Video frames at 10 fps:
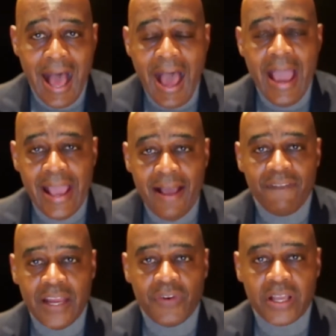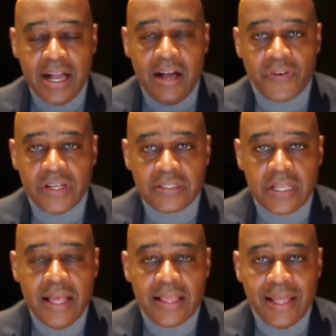I have every confidence
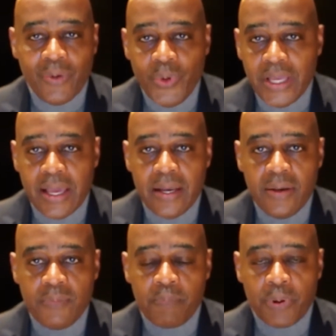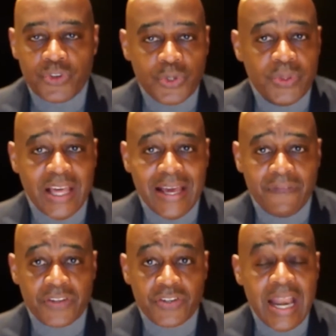that we can pursue that
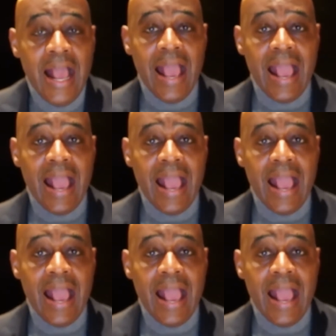vision.